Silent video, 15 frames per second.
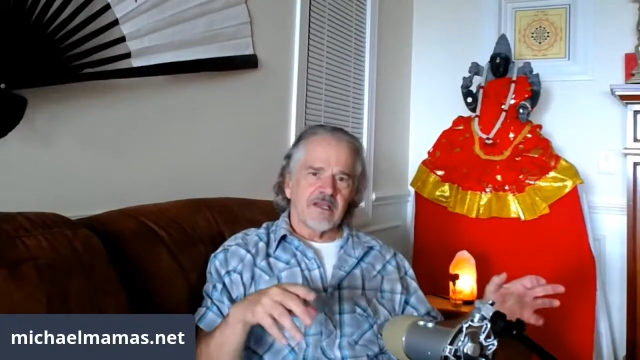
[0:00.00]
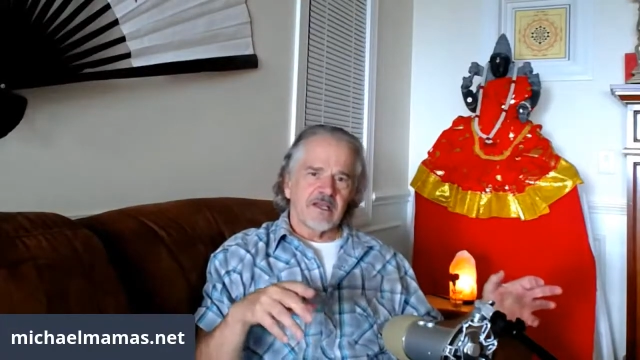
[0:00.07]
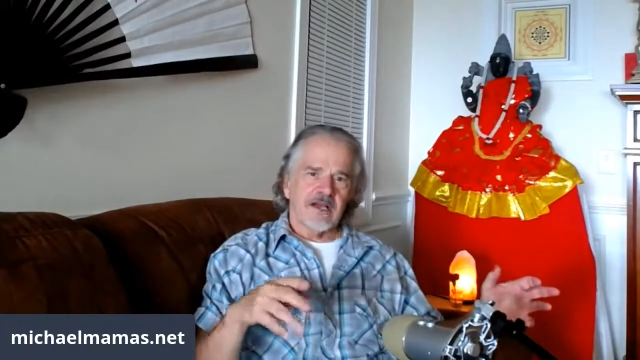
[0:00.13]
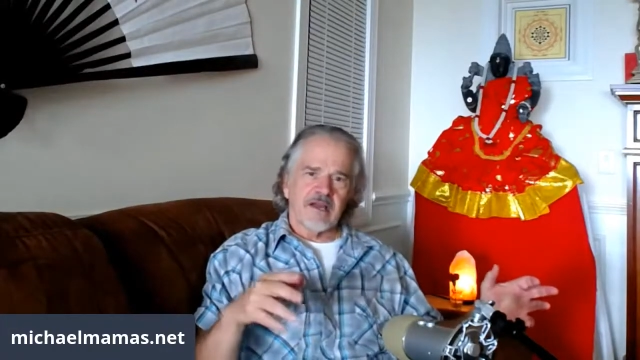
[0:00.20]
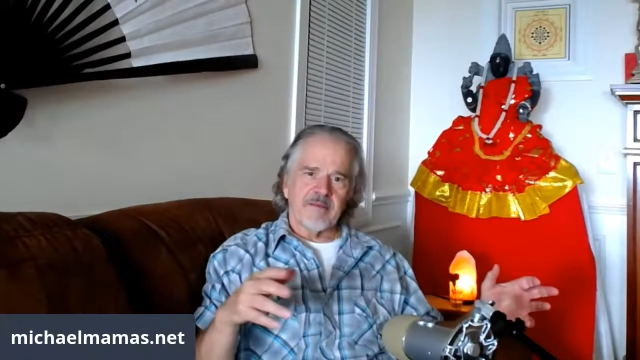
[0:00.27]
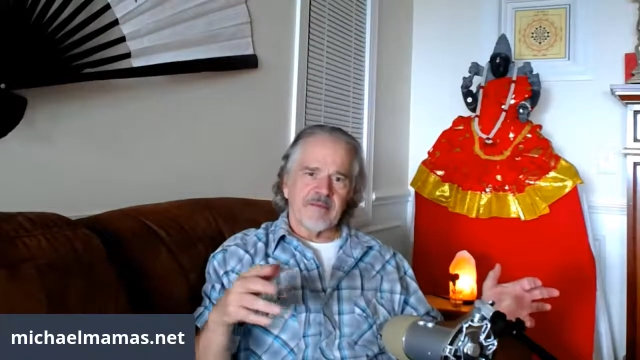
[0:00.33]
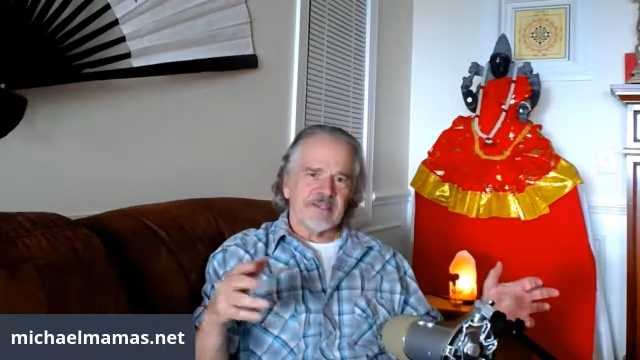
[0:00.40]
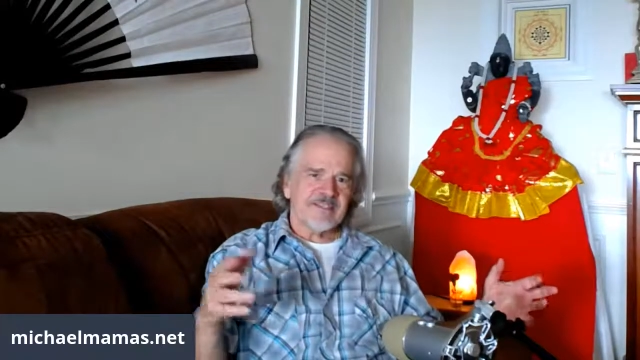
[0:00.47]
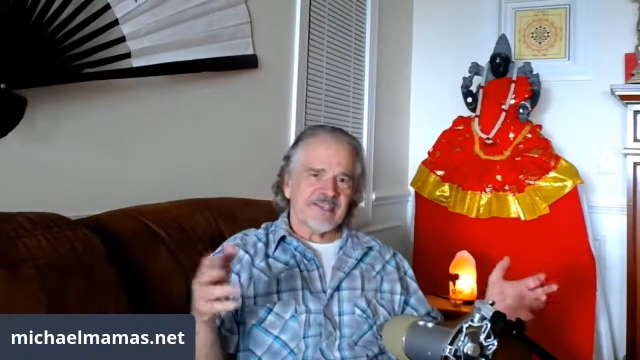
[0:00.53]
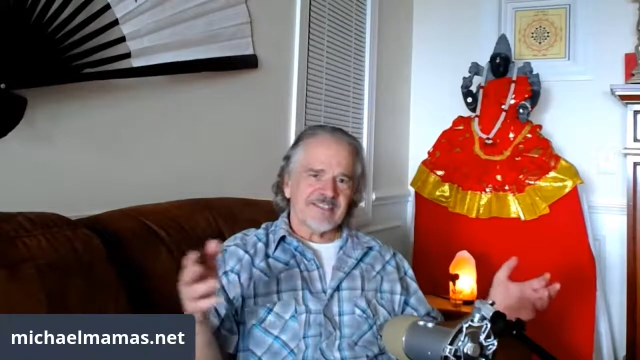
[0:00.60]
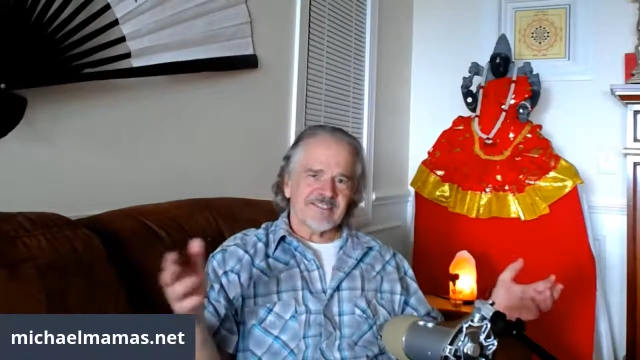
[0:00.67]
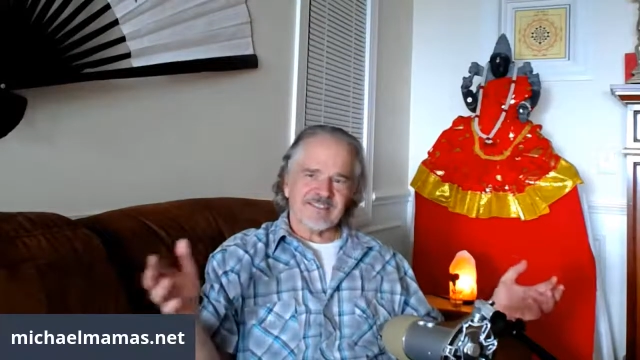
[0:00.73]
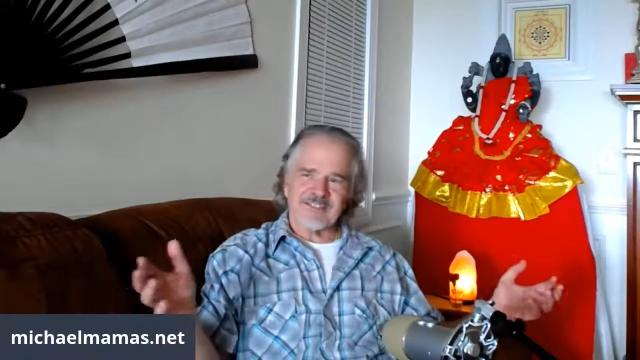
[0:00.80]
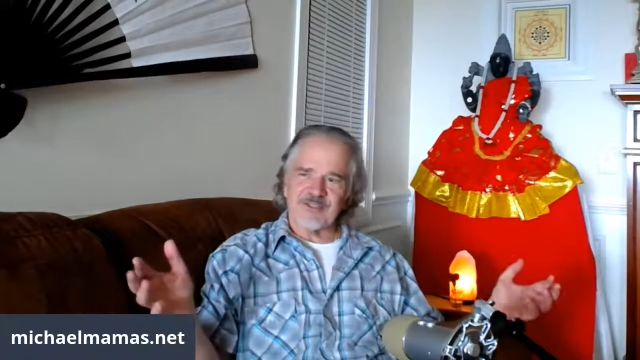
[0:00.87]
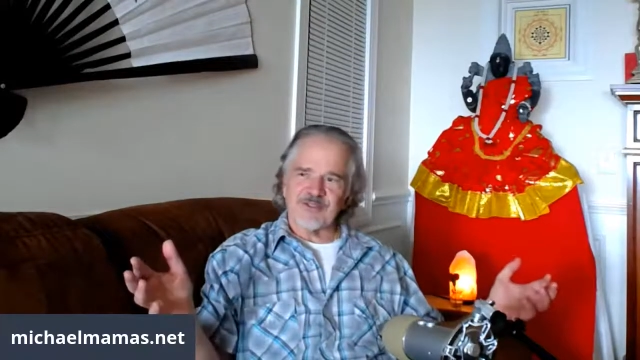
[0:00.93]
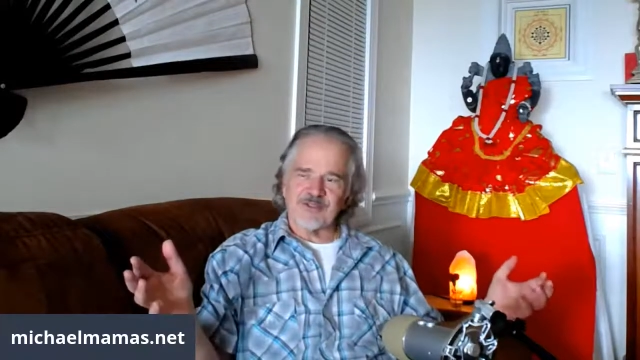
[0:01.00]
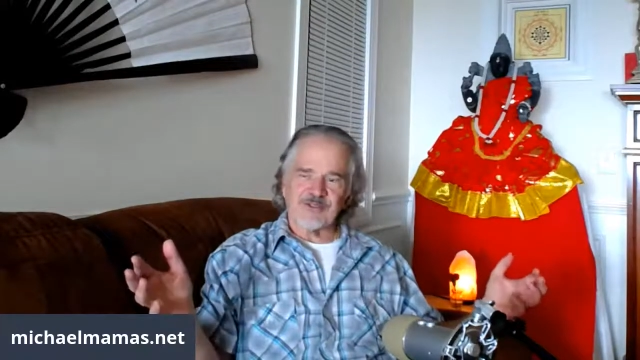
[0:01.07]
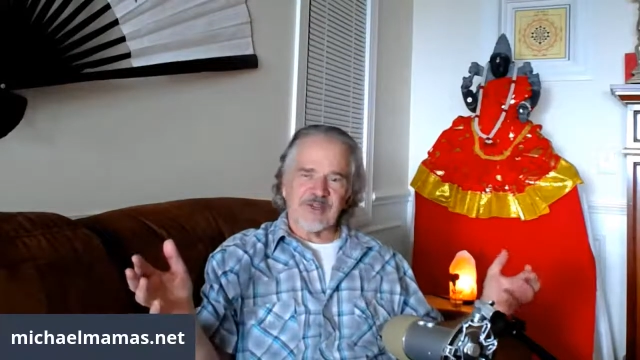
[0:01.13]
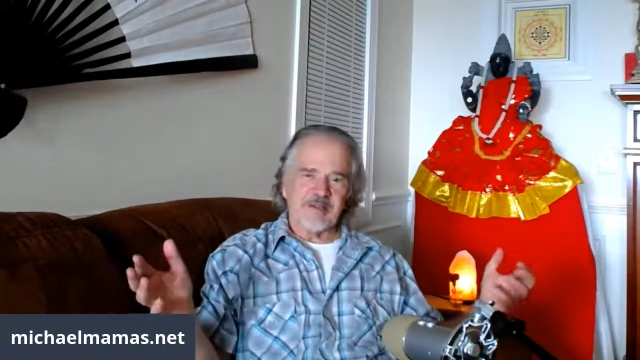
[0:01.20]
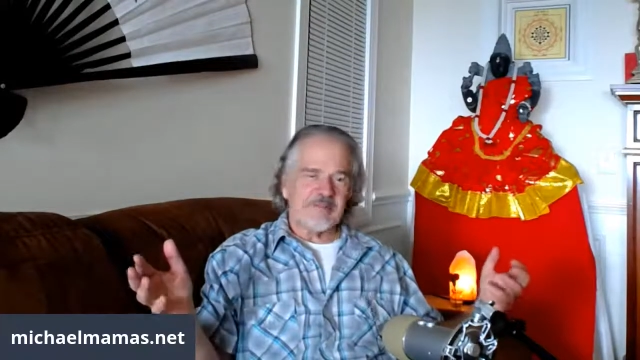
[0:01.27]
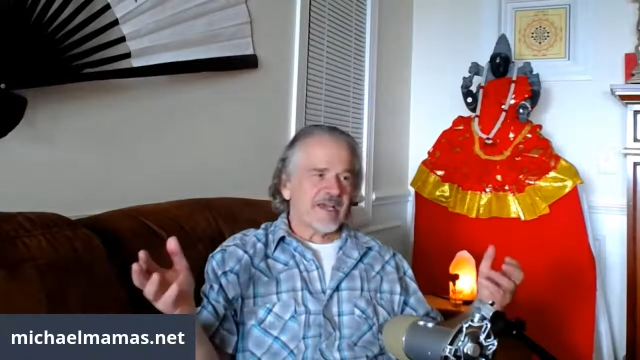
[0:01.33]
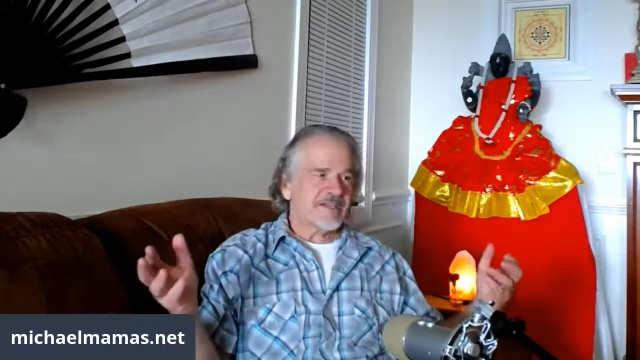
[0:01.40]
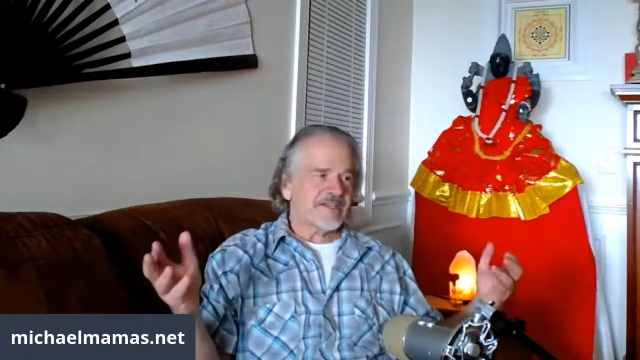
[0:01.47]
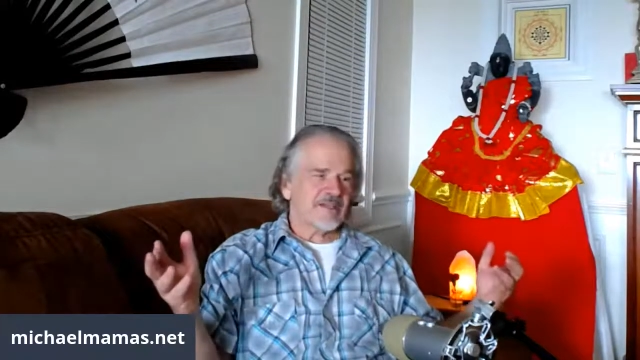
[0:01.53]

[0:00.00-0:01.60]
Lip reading: I mean, that goes right back